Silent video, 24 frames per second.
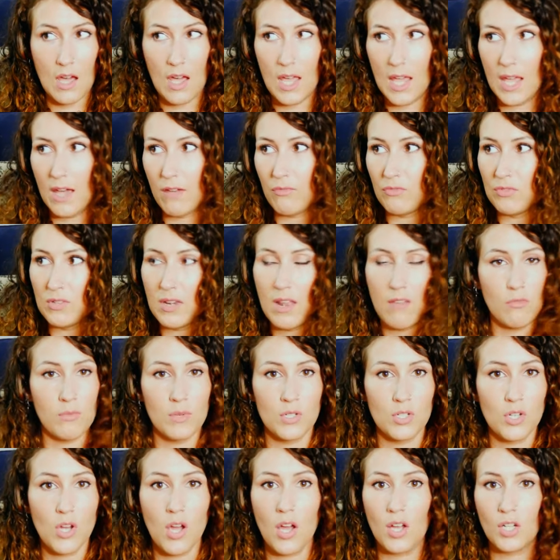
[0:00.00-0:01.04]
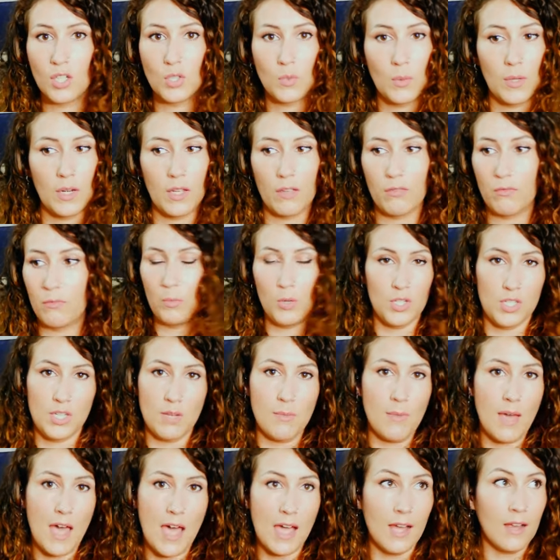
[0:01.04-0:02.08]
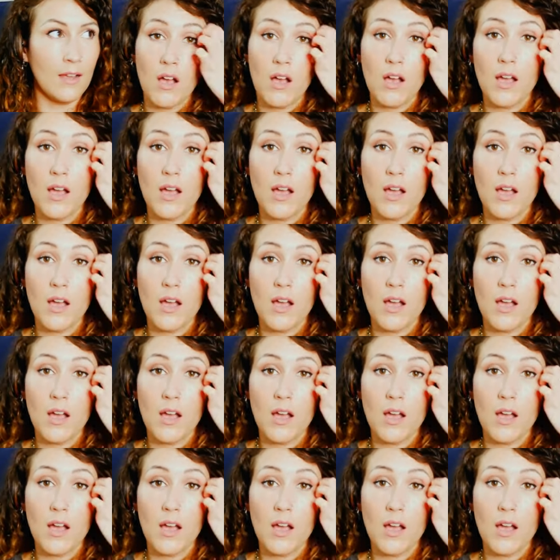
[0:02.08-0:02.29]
I have never been charged when I've pushed it back.